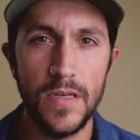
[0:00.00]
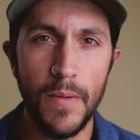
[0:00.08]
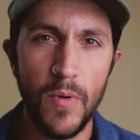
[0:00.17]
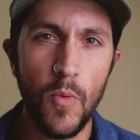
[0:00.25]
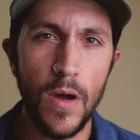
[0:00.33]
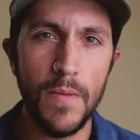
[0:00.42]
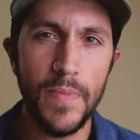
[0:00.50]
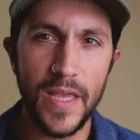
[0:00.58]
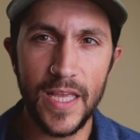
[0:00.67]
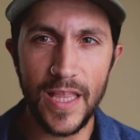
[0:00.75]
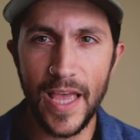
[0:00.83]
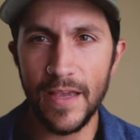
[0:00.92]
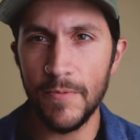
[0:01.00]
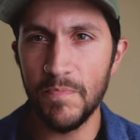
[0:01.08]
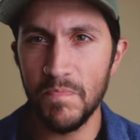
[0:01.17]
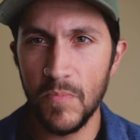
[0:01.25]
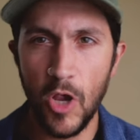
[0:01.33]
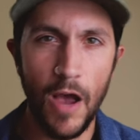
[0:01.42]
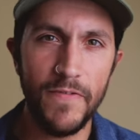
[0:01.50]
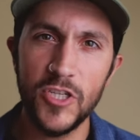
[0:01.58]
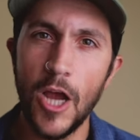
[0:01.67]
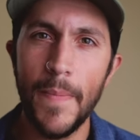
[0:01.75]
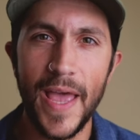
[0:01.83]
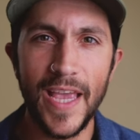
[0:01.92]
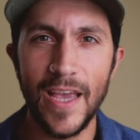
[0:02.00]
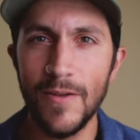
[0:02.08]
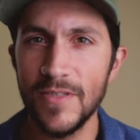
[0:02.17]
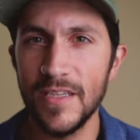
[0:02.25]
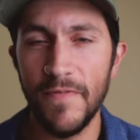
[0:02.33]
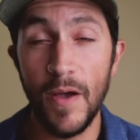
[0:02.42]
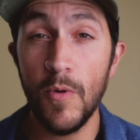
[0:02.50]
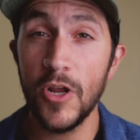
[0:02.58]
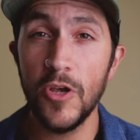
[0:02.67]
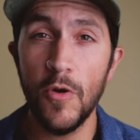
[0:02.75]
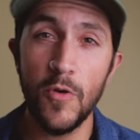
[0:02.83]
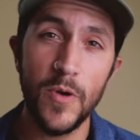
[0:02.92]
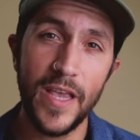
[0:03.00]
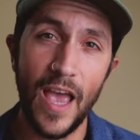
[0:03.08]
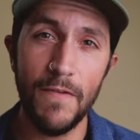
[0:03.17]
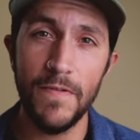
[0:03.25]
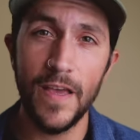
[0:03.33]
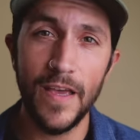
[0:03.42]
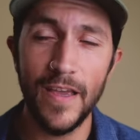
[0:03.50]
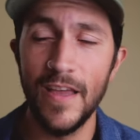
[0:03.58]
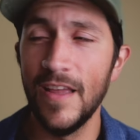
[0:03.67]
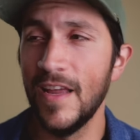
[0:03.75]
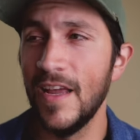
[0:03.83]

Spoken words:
Number one being like coffee shop hangouts. If I want to go to a cafe,